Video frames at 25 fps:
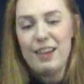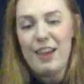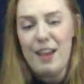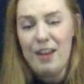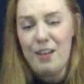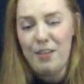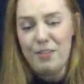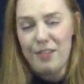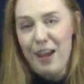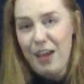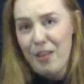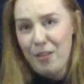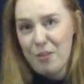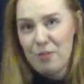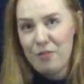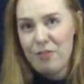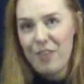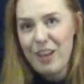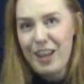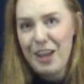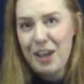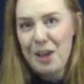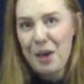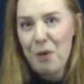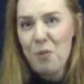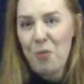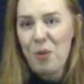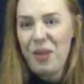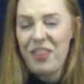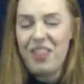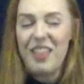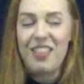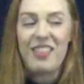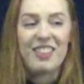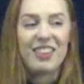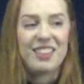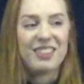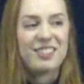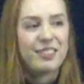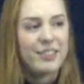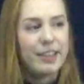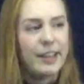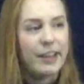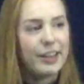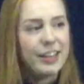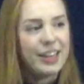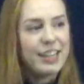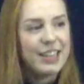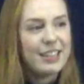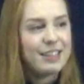in another video within this
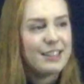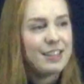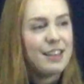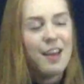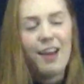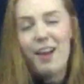series,